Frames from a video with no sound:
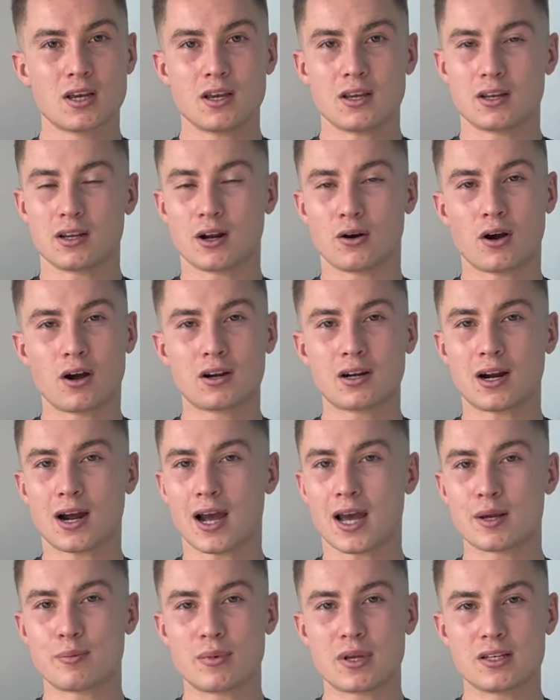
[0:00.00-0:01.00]
you know, all our
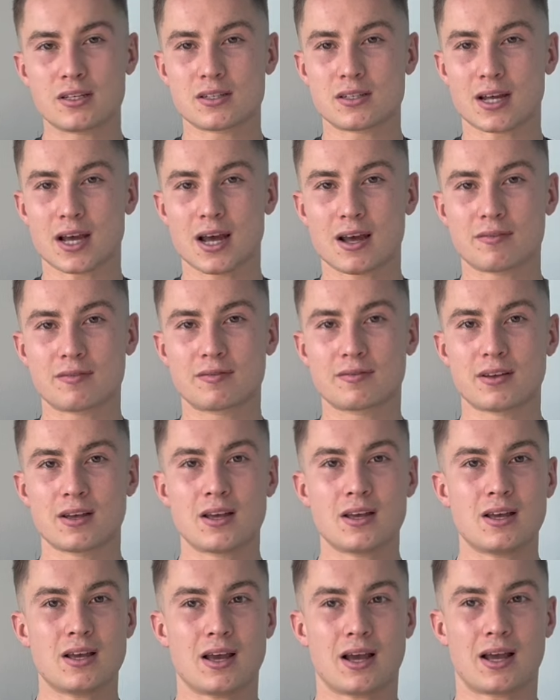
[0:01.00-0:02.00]
admin staff
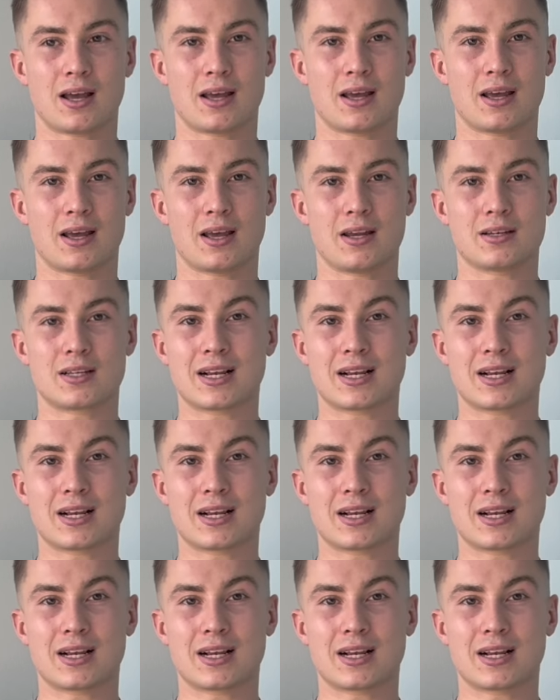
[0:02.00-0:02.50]
and